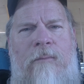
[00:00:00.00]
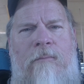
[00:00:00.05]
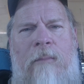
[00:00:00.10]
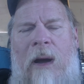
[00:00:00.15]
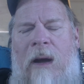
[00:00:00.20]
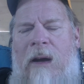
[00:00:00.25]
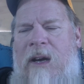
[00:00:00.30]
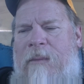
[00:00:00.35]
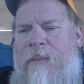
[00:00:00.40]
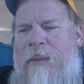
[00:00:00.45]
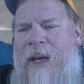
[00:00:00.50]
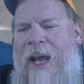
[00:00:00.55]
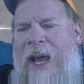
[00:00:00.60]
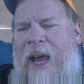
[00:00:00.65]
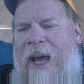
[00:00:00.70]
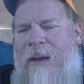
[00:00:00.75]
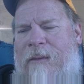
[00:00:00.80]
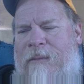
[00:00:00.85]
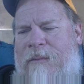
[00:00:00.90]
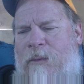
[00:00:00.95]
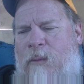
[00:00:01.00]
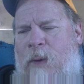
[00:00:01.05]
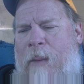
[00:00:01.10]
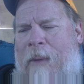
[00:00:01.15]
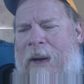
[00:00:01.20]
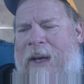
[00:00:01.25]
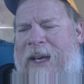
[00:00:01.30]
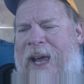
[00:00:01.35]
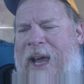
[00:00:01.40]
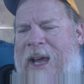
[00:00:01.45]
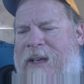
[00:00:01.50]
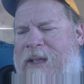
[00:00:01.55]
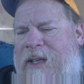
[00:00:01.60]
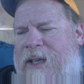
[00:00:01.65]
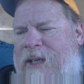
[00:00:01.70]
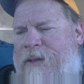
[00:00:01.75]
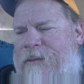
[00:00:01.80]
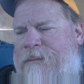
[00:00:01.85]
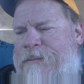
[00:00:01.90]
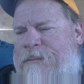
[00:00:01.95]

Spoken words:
Buried them in that, the way my dad did.